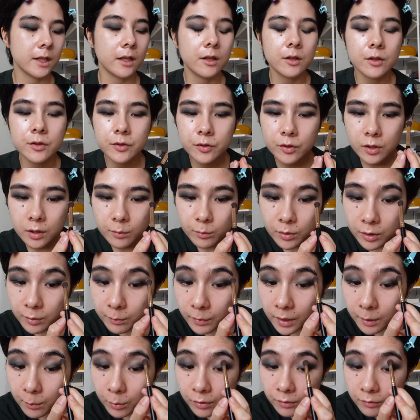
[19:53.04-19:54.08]
Also, I'm on
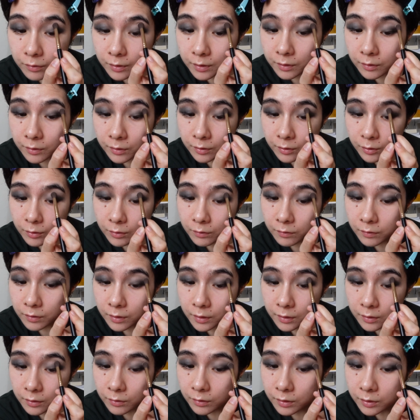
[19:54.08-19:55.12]
my boyfriend's
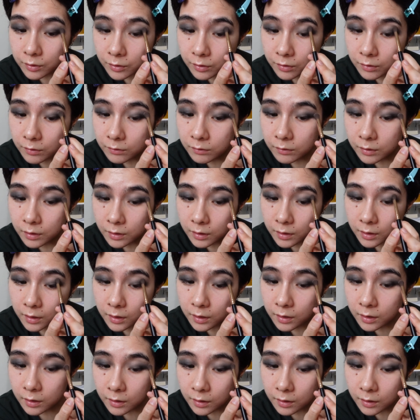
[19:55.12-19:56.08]
sofa, so I shouldn't really